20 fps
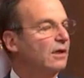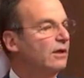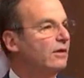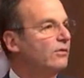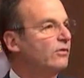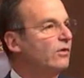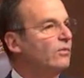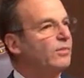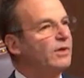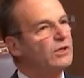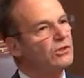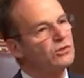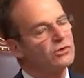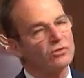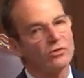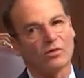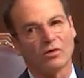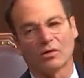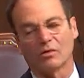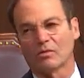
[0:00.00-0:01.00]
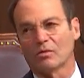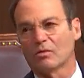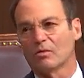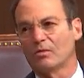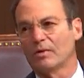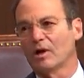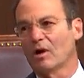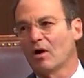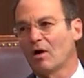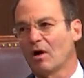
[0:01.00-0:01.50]
To be sure,
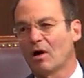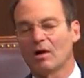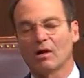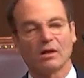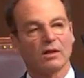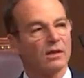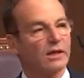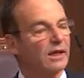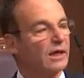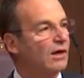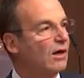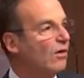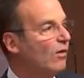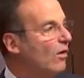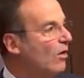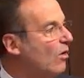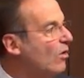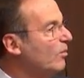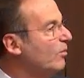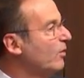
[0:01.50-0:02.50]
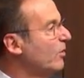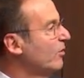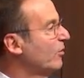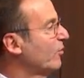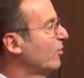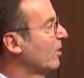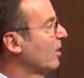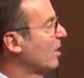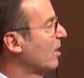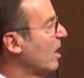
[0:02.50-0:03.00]
we all, in our own
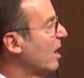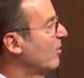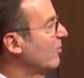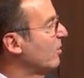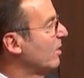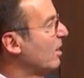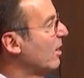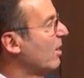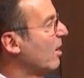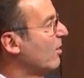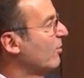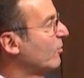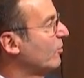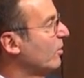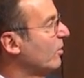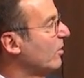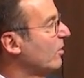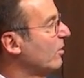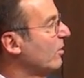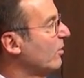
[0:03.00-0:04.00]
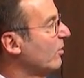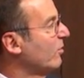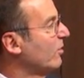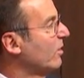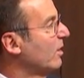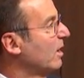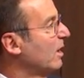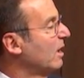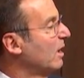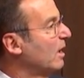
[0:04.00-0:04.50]
personal lives and in our circles,
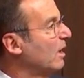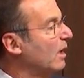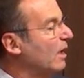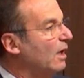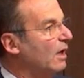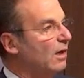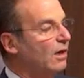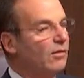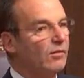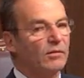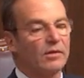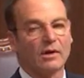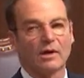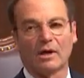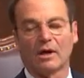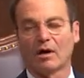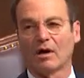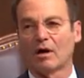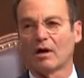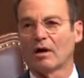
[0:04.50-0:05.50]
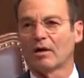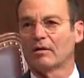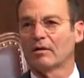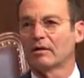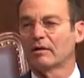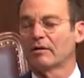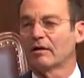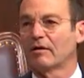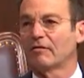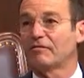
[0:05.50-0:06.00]
are
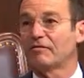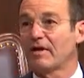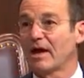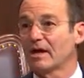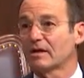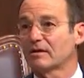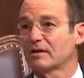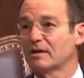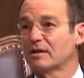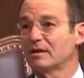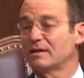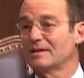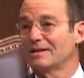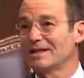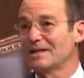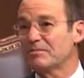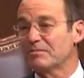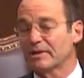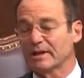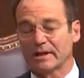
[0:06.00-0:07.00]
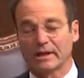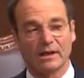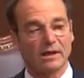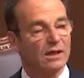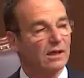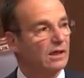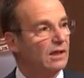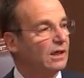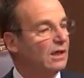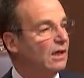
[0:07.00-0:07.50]
affected deeply
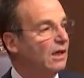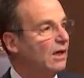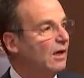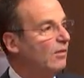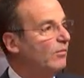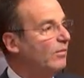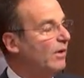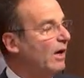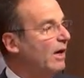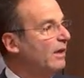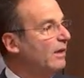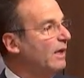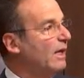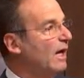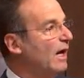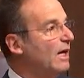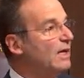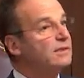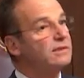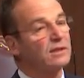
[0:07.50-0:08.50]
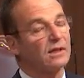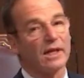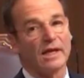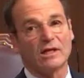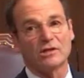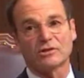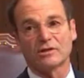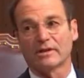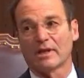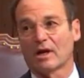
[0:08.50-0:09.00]
by the
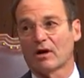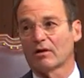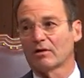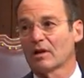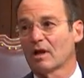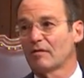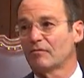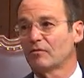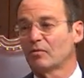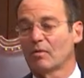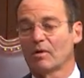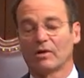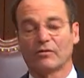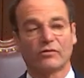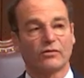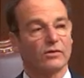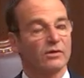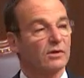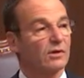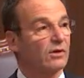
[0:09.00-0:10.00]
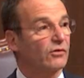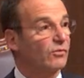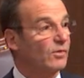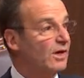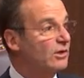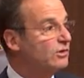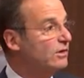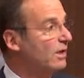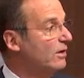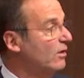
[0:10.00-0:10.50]
isolation that our loved ones,
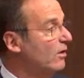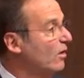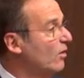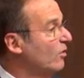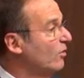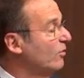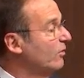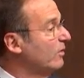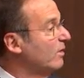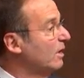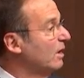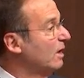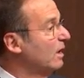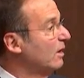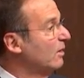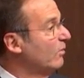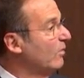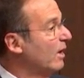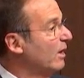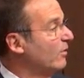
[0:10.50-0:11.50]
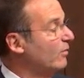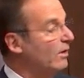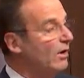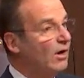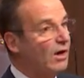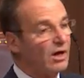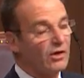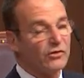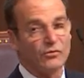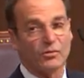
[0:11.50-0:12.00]
especially those, whether in
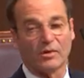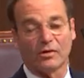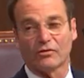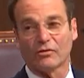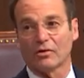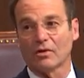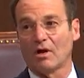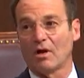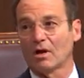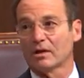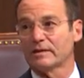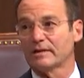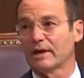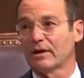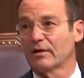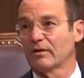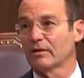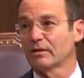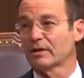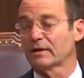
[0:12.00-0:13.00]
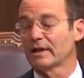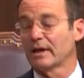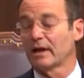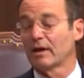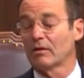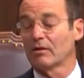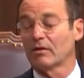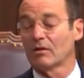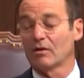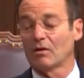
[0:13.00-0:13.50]
hospitals or long-term
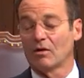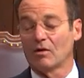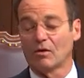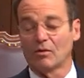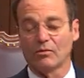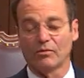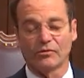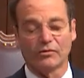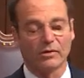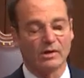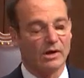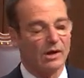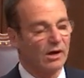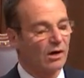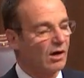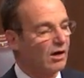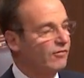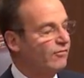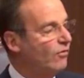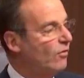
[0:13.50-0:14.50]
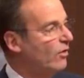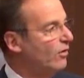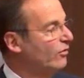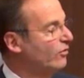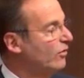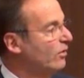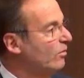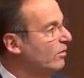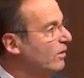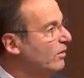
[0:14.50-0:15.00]
care homes, are
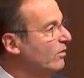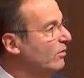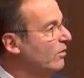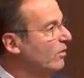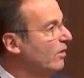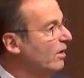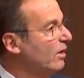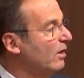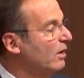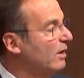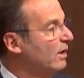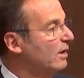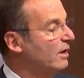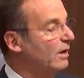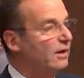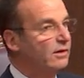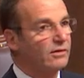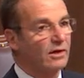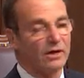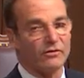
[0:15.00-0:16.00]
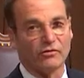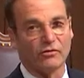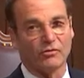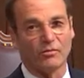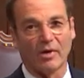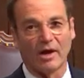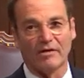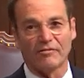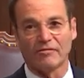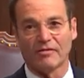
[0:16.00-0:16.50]
forced to endure. It touches
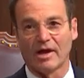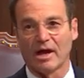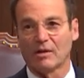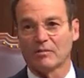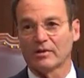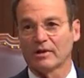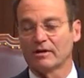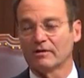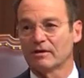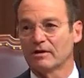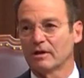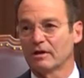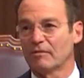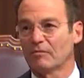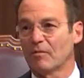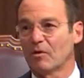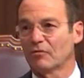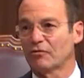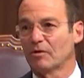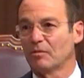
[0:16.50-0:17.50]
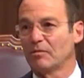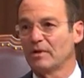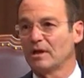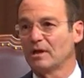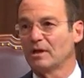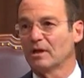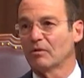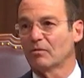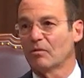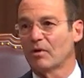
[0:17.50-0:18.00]
my family in a most
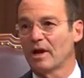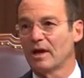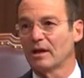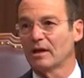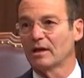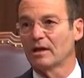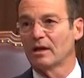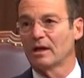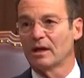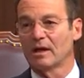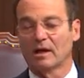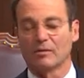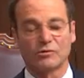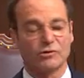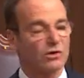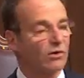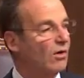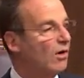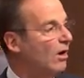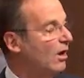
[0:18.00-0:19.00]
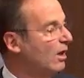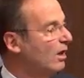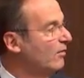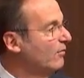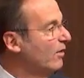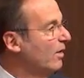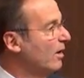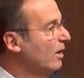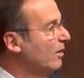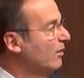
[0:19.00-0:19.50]
immediate way, and I'm sure all
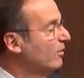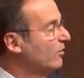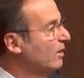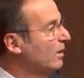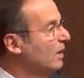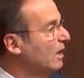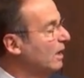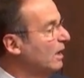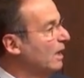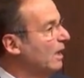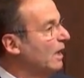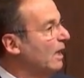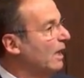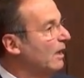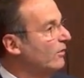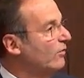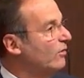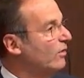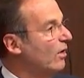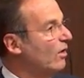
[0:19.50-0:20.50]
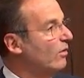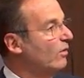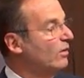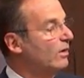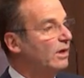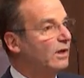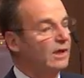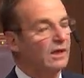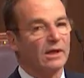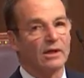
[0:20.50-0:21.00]
of ours. And so
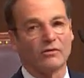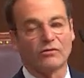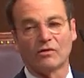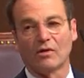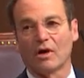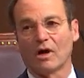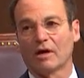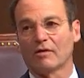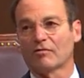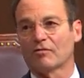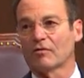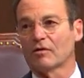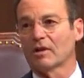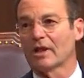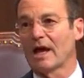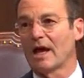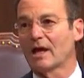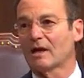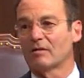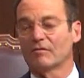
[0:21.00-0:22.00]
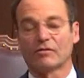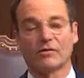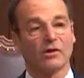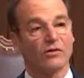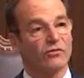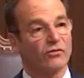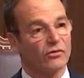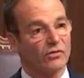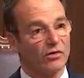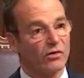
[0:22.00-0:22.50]
It is not for lack of
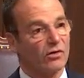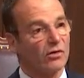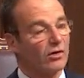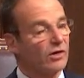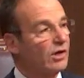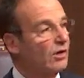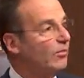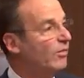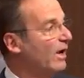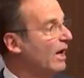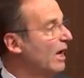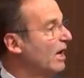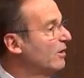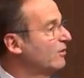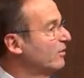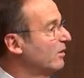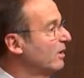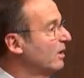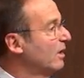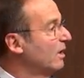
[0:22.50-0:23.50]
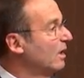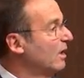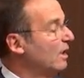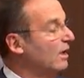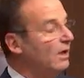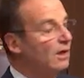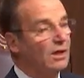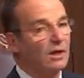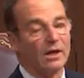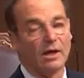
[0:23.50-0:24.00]
concern or compassion,
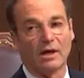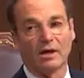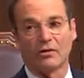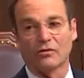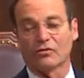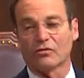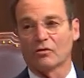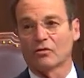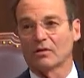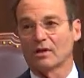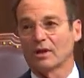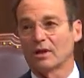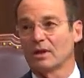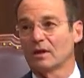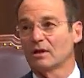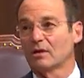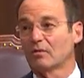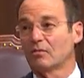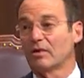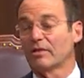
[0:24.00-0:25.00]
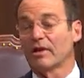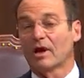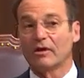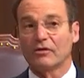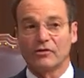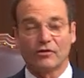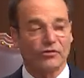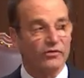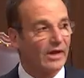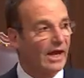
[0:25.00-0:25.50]
and it is certainly with
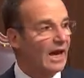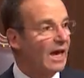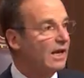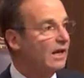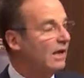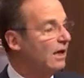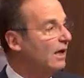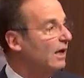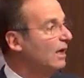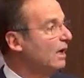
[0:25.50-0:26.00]
understanding